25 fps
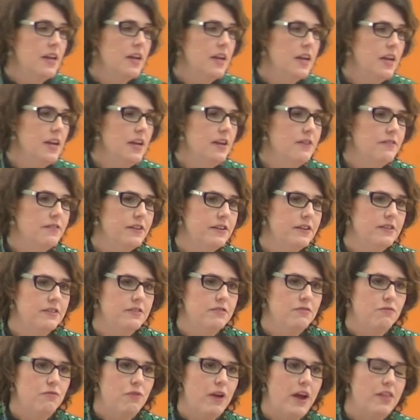
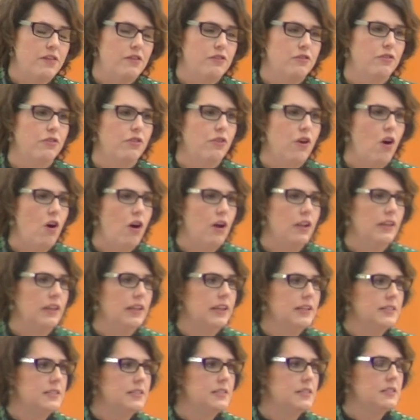even rather
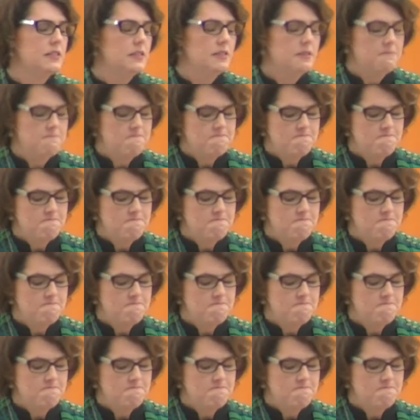thoughtless.